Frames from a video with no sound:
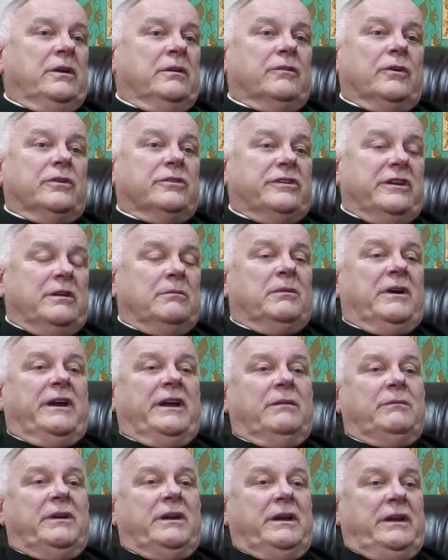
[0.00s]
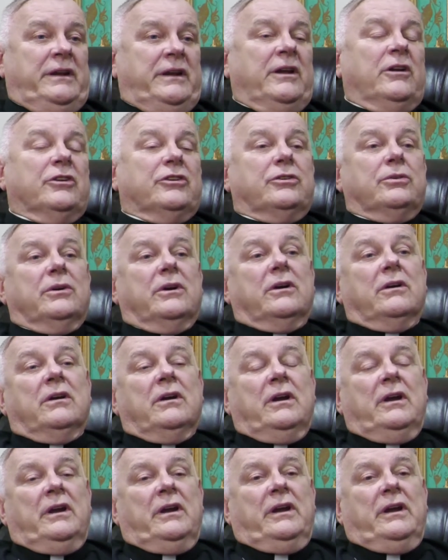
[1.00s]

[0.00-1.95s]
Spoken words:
University of Miami, and elsewhere.